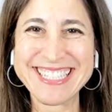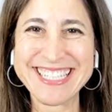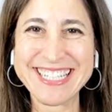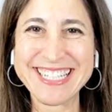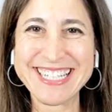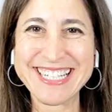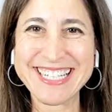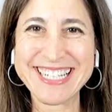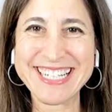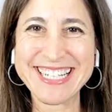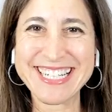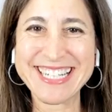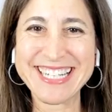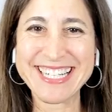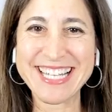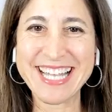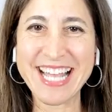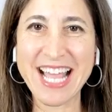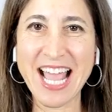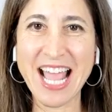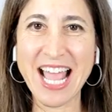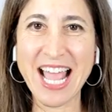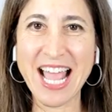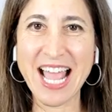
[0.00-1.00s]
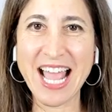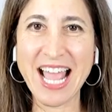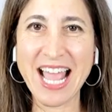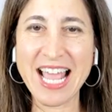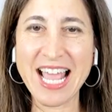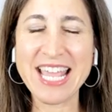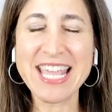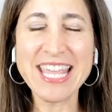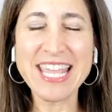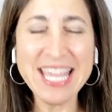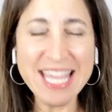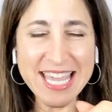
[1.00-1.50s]

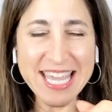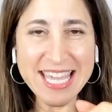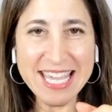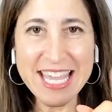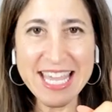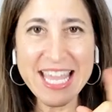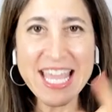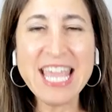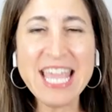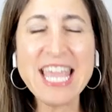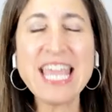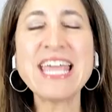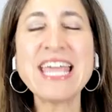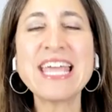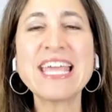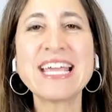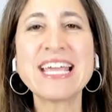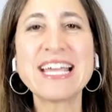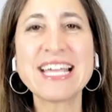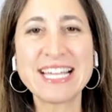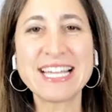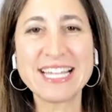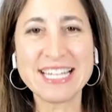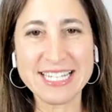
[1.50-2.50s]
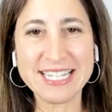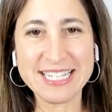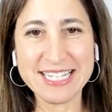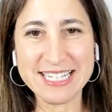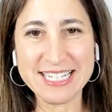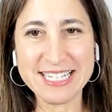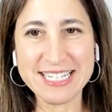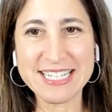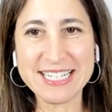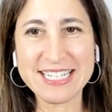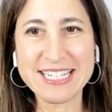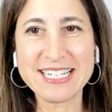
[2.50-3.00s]

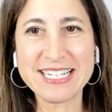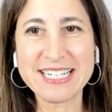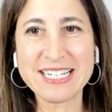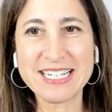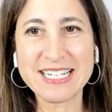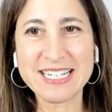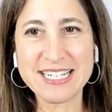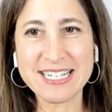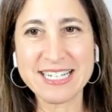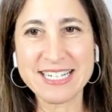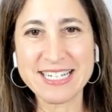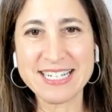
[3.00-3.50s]
This person isn't speaking.